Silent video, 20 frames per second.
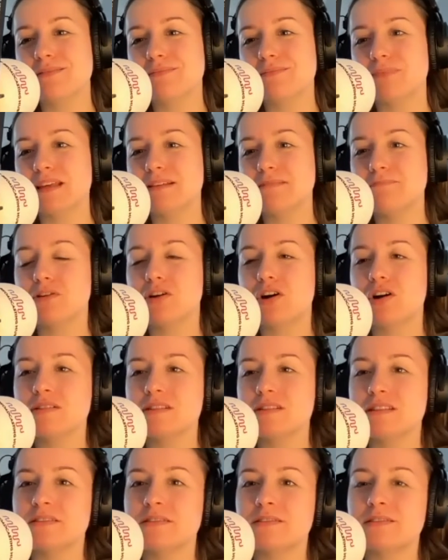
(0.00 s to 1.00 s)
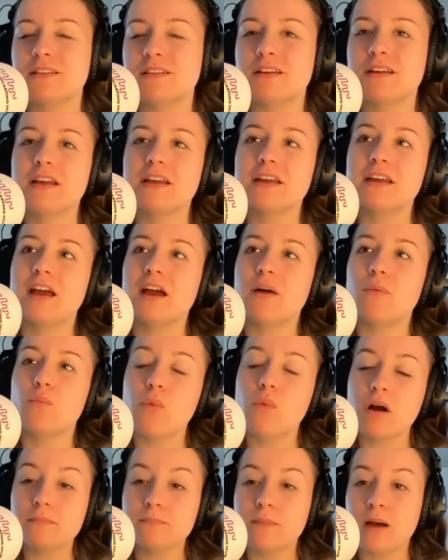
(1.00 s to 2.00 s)
It's because
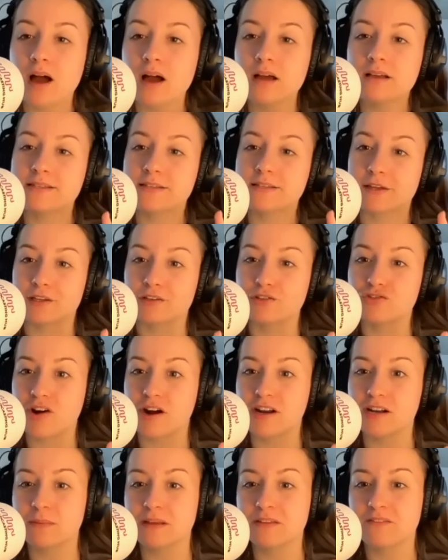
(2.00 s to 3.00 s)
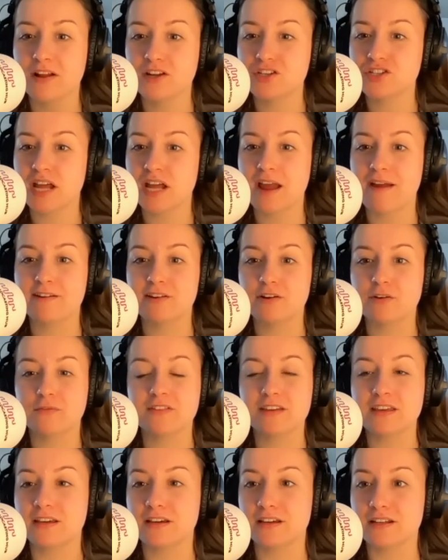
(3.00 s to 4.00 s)
one person trying to be a vegetarian or
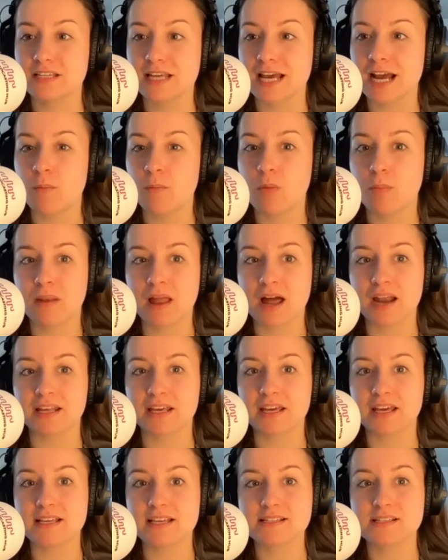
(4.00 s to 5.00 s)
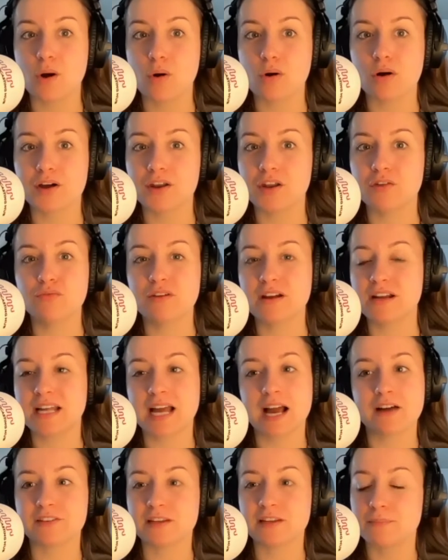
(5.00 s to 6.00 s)
vegan to help the planet is not going to really
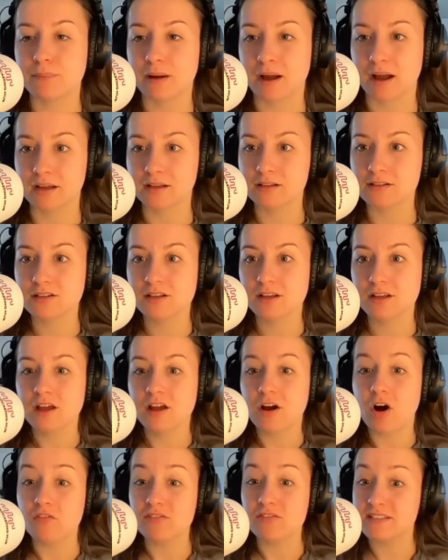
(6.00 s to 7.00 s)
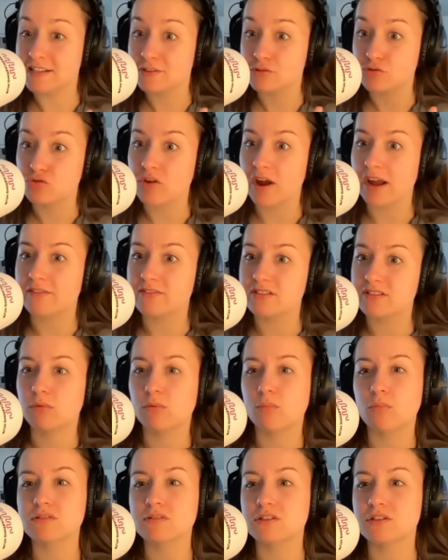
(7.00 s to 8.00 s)
have an impact. Obviously, it's great if
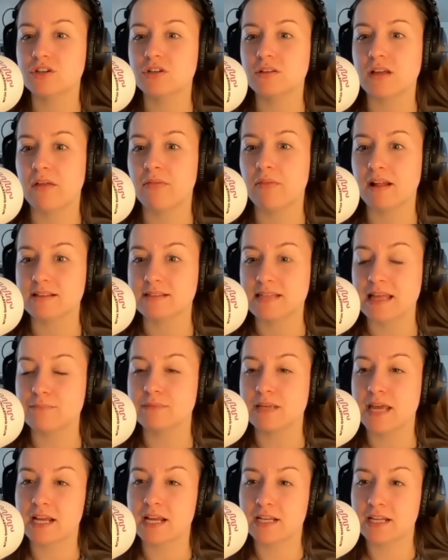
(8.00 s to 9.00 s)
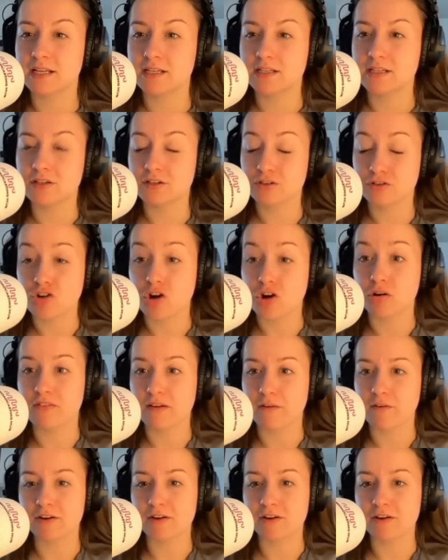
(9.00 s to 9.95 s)
someone wants to do that and that's them taking it in control of their own